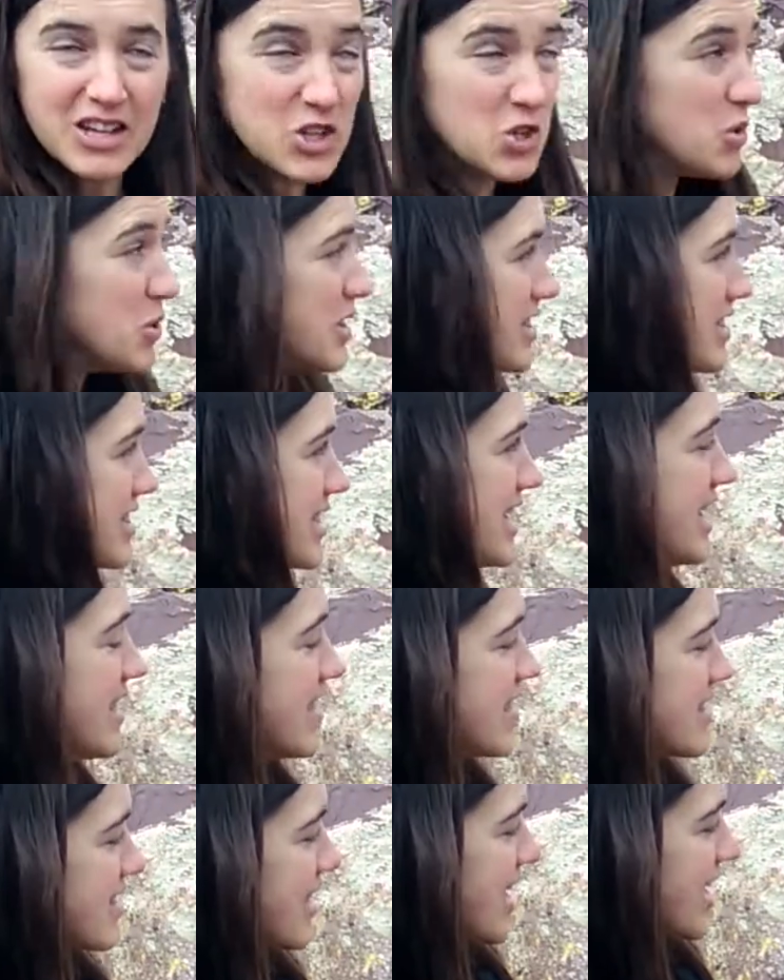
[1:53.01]
You can see
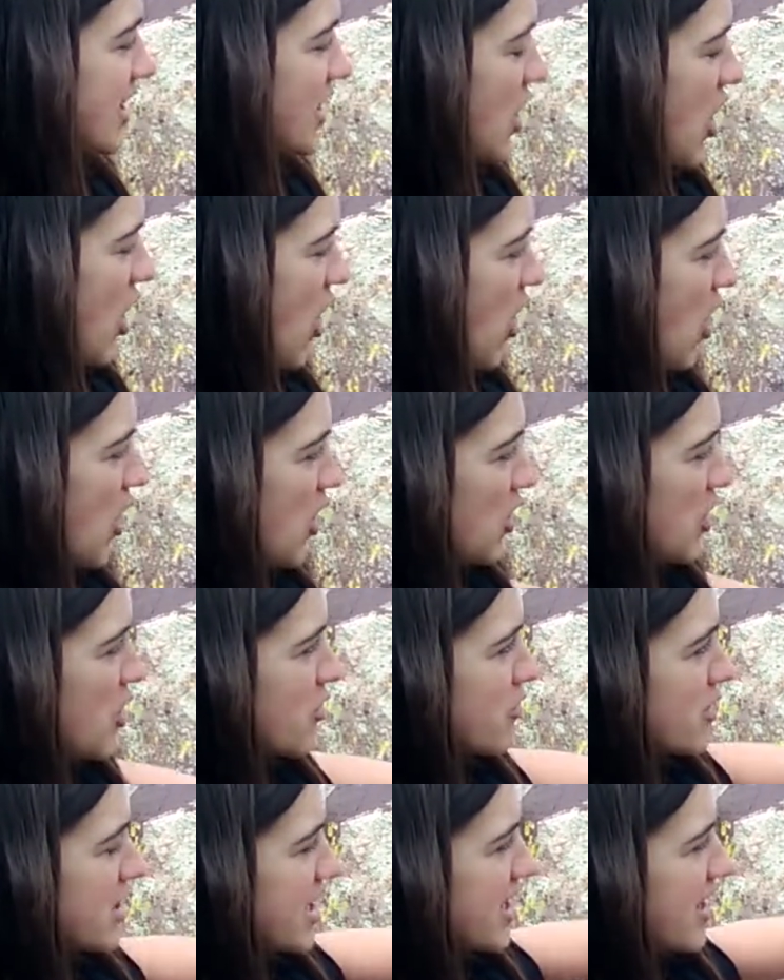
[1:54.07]
this lichen all
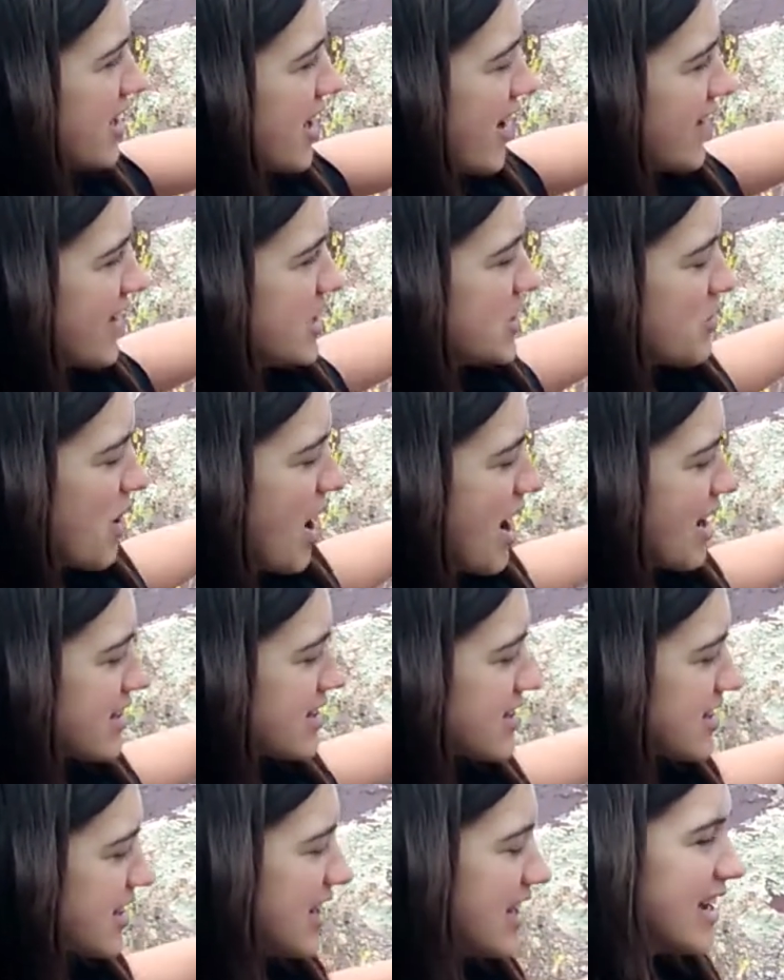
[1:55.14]
over here on these
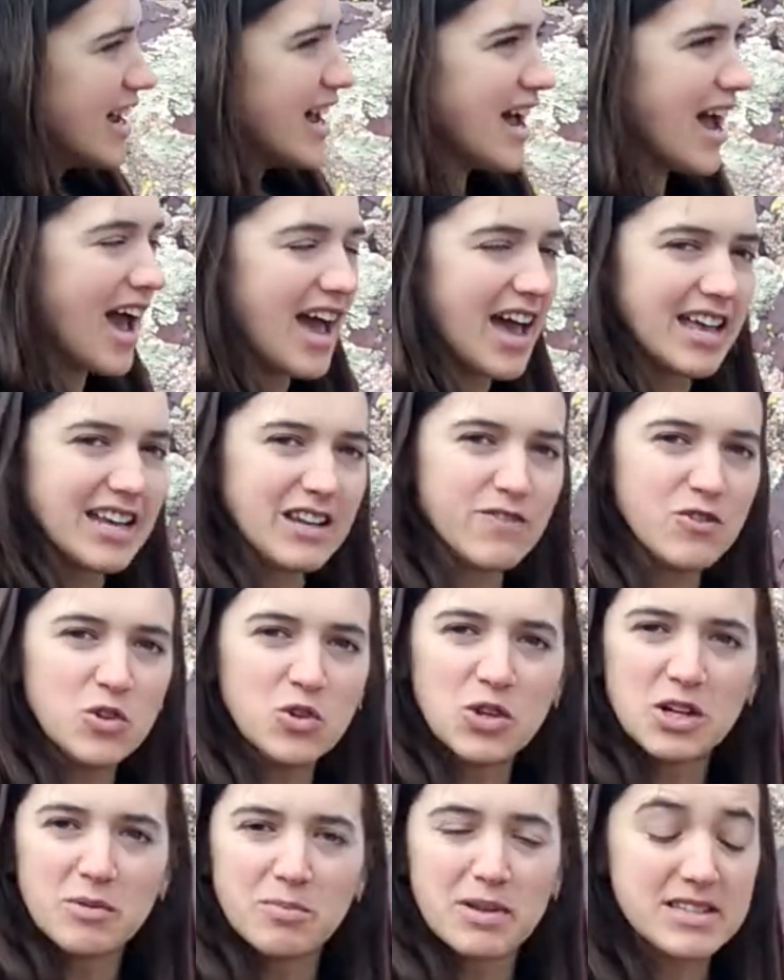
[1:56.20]
rocks. And if you
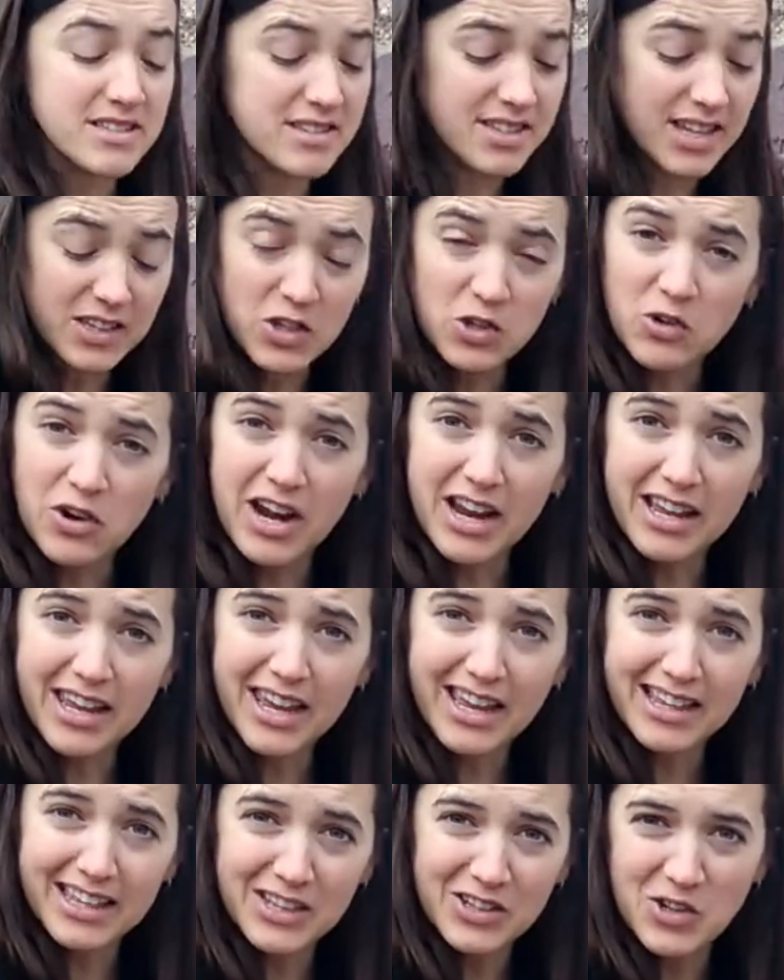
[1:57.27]
look at places like the Grand
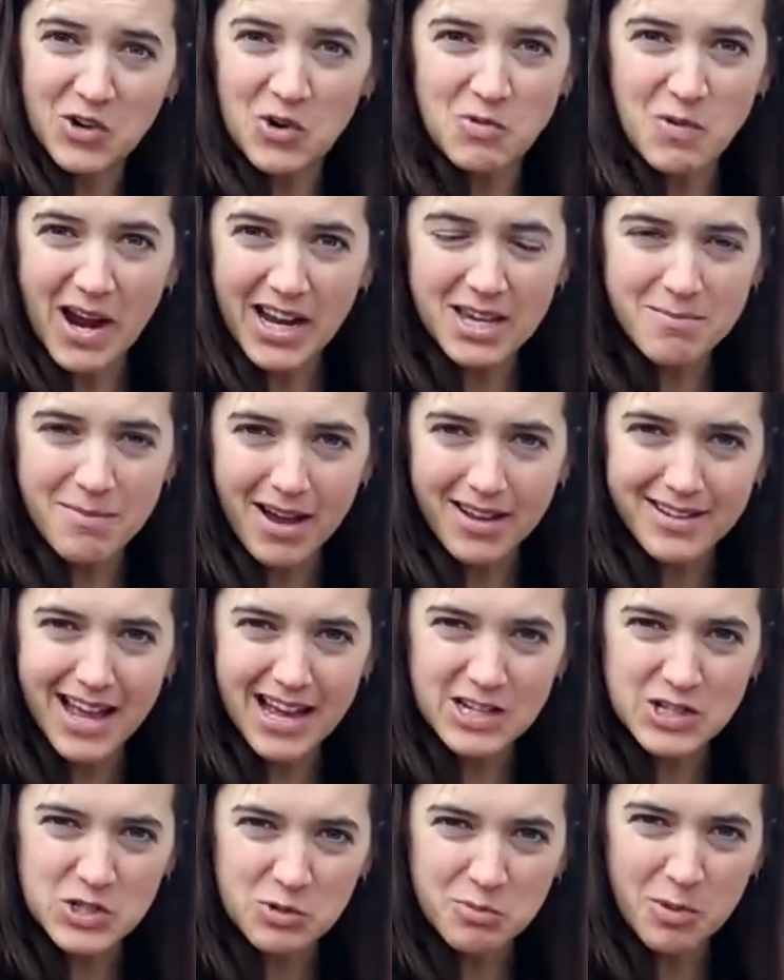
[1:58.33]
Canyon or Rocky Mountain
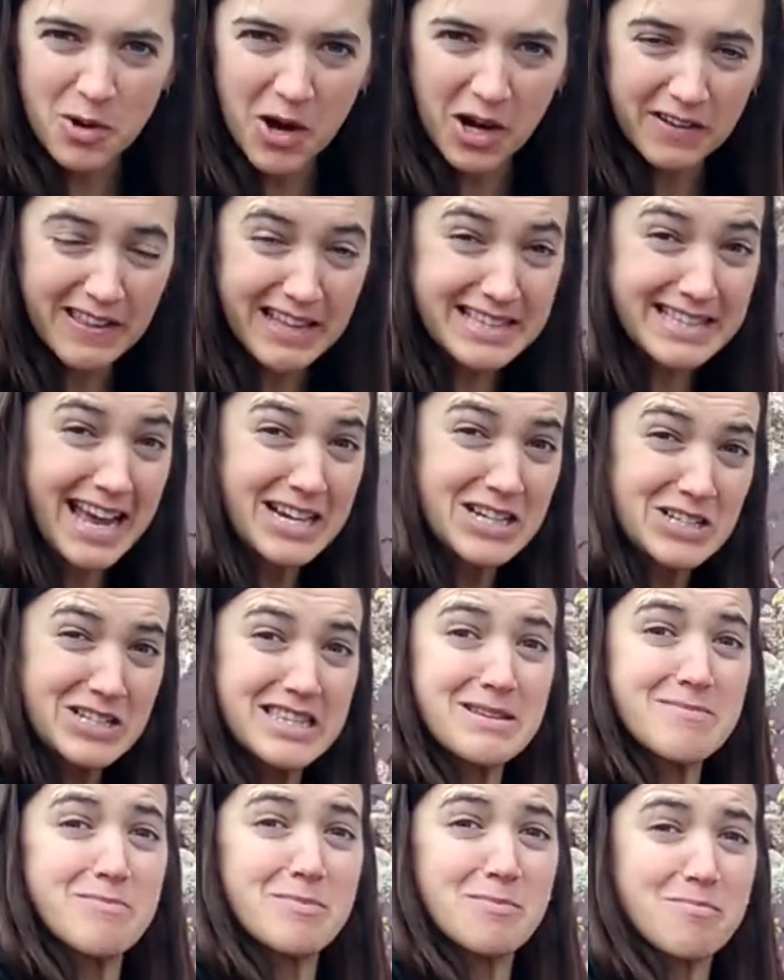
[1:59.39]
National Park, that's
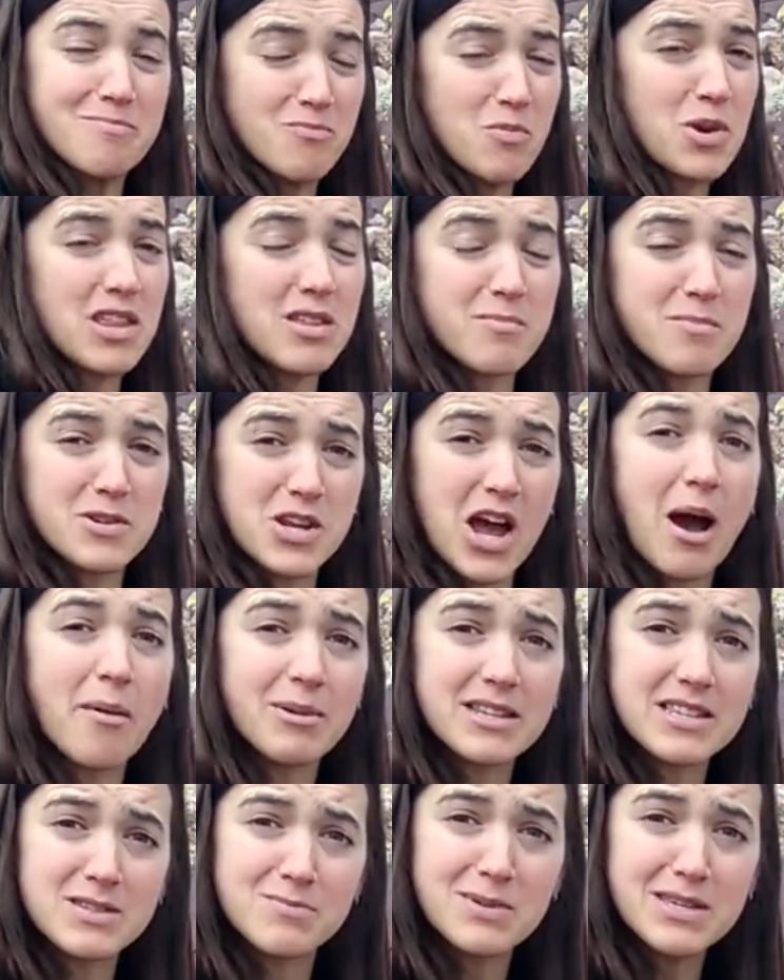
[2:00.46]
actually one of the
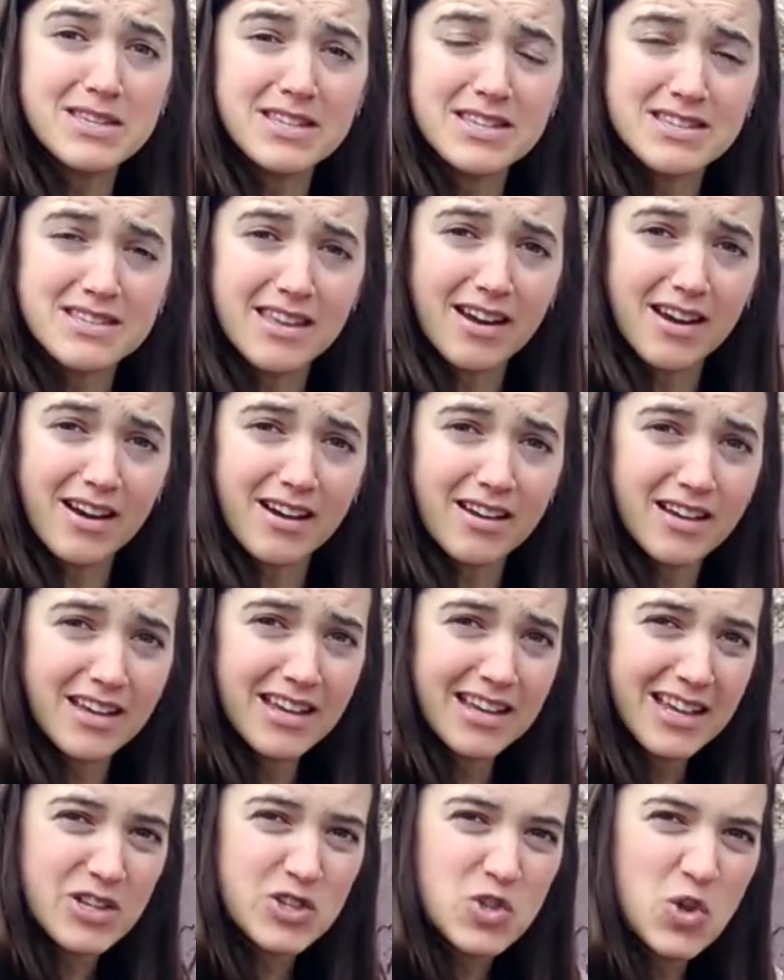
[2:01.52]
predominant species there,
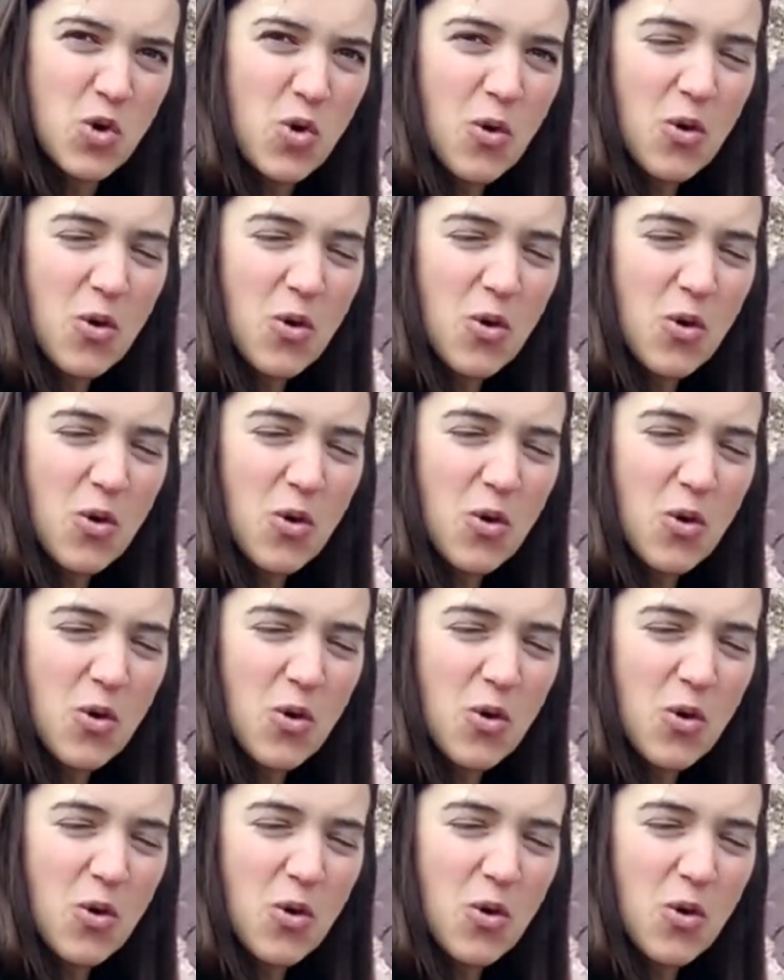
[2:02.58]
is the